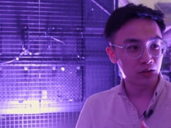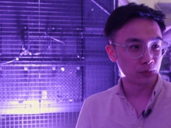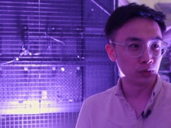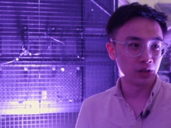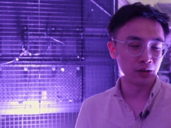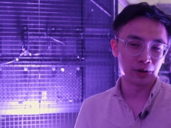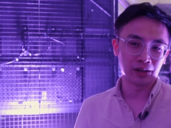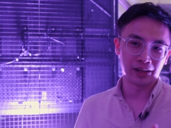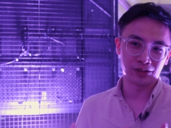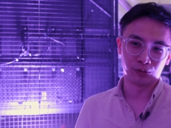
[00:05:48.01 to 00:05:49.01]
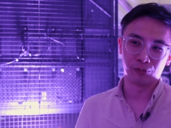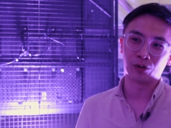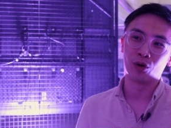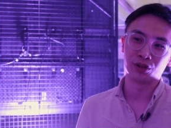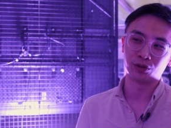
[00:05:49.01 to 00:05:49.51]
as of today, right, like as of
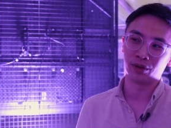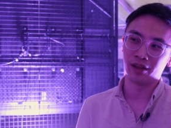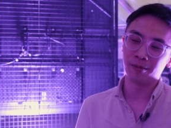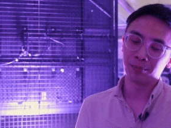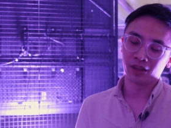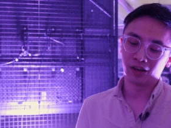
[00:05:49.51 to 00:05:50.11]
recording today,